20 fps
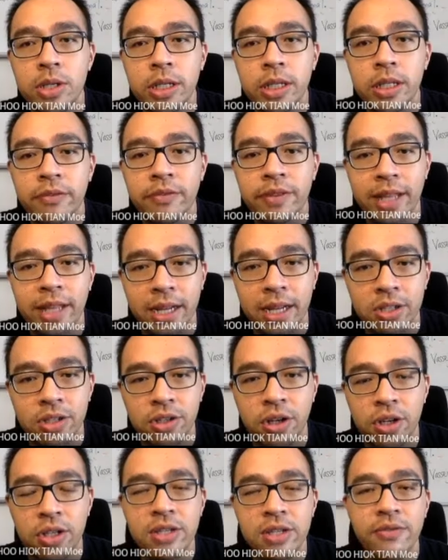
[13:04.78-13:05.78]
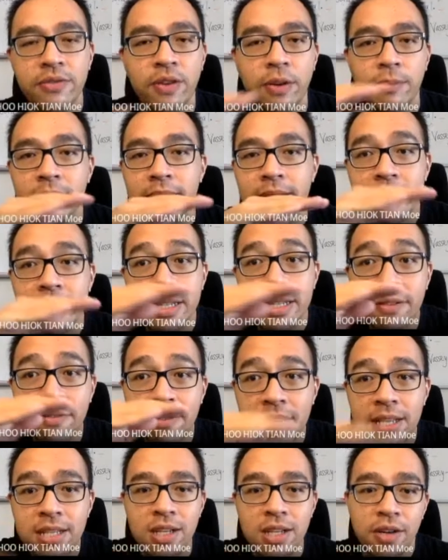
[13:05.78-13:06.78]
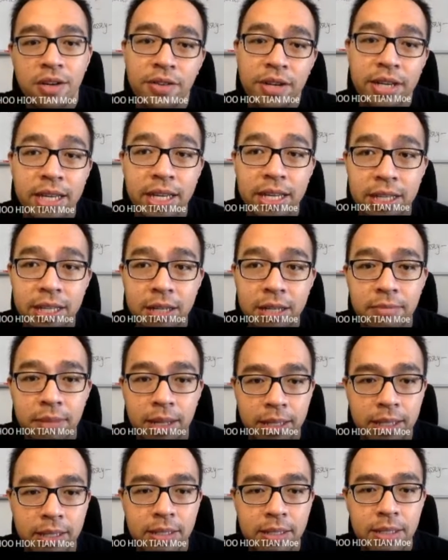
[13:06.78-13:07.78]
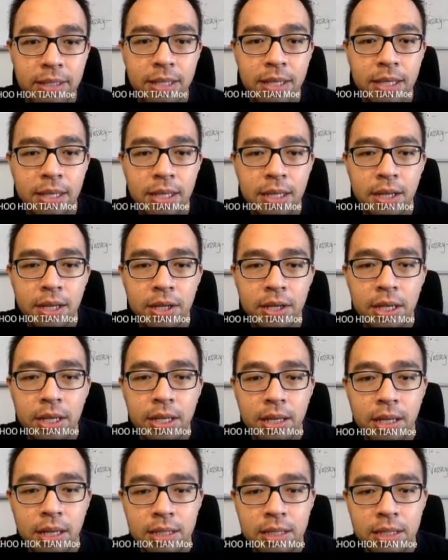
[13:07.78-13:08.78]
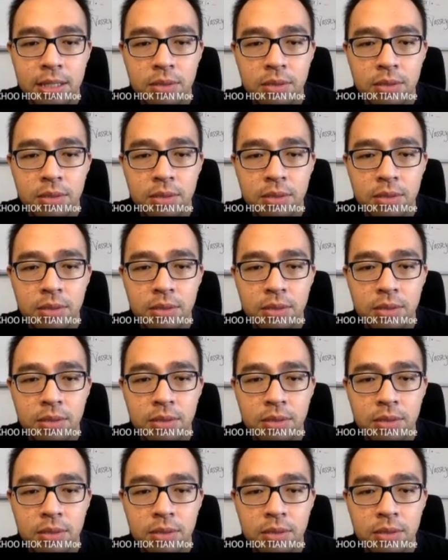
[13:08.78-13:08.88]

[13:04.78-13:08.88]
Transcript: of electrons from the surface of a heated metal. Okay, let's